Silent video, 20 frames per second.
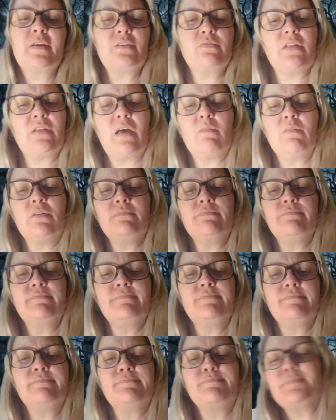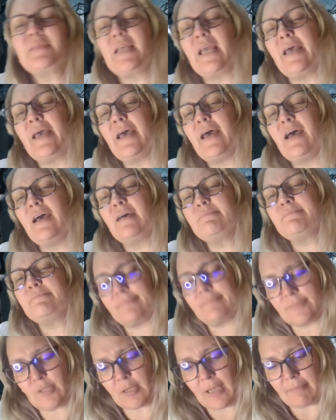to that one? Yeah.
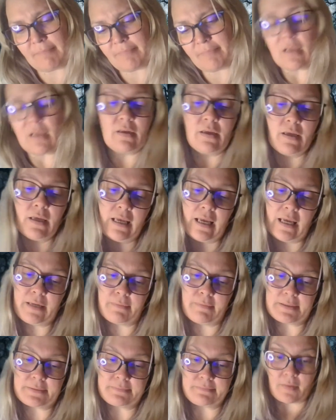Okay. Anyways.